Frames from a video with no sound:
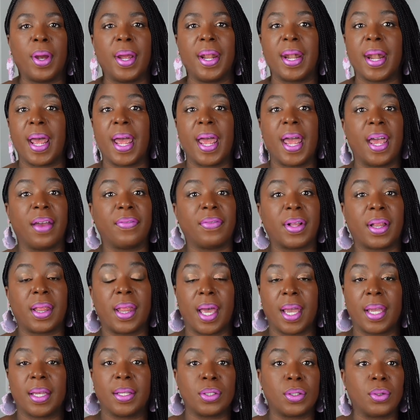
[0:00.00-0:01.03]
And I have
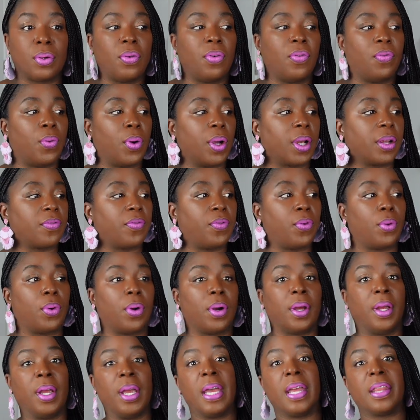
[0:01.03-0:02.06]
clients who have worked
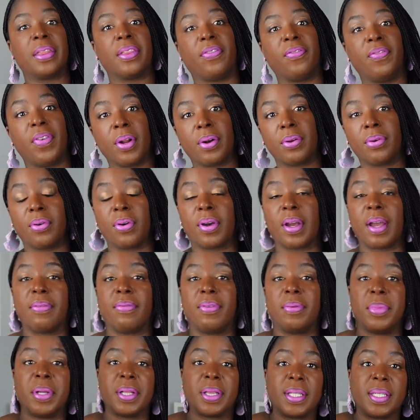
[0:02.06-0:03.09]
for the federal
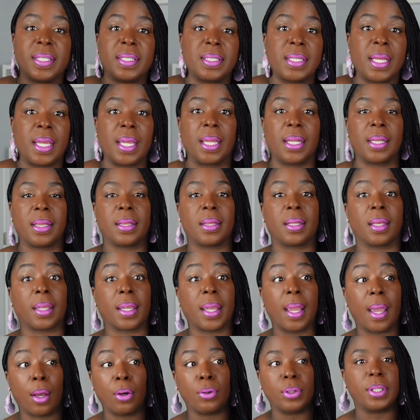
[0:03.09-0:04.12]
government, the state, the
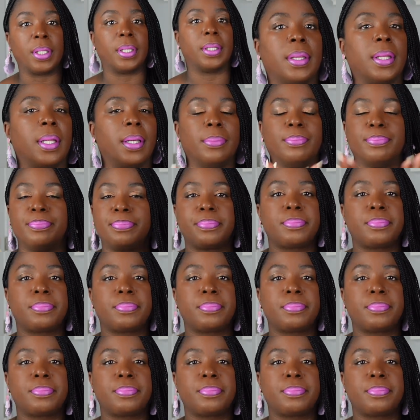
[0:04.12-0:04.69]
county, the